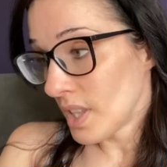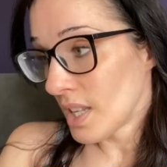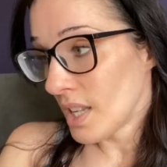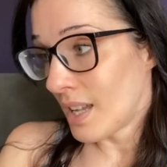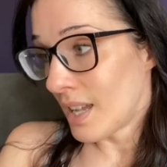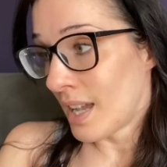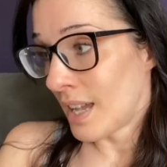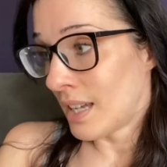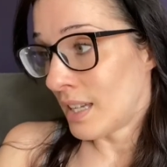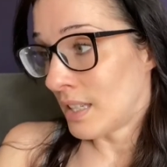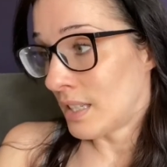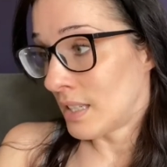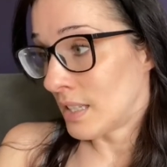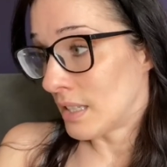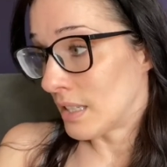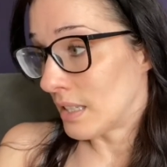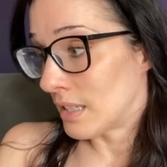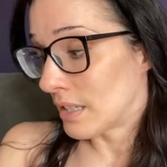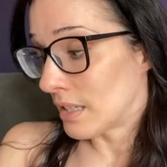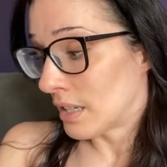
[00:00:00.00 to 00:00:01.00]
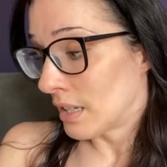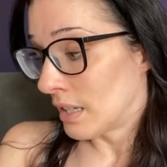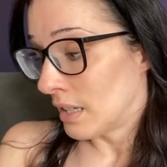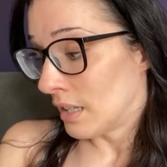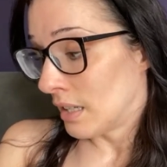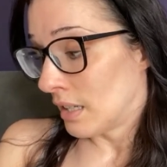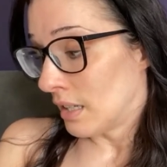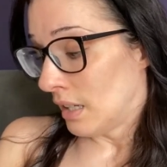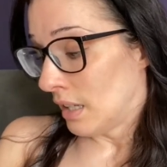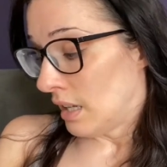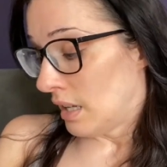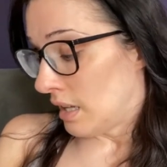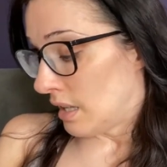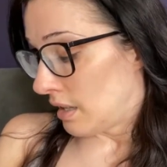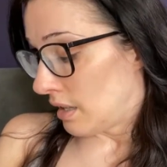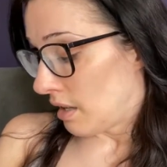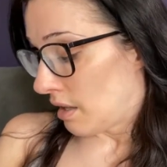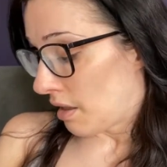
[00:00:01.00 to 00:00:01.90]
And the